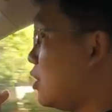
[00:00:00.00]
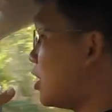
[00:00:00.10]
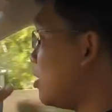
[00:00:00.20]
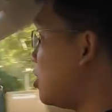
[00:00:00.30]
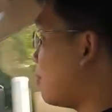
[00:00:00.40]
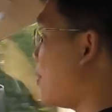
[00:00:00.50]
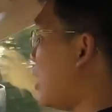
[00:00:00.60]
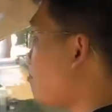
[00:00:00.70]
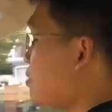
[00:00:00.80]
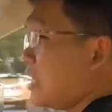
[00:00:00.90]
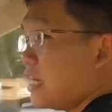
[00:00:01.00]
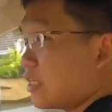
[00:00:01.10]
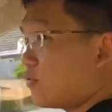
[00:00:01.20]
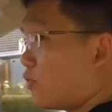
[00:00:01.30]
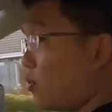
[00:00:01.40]
you're paying
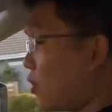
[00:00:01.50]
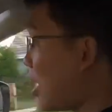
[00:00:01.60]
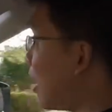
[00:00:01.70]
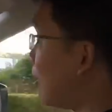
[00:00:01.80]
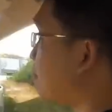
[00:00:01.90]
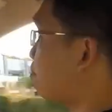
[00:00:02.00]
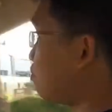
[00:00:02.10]
peanuts for your car.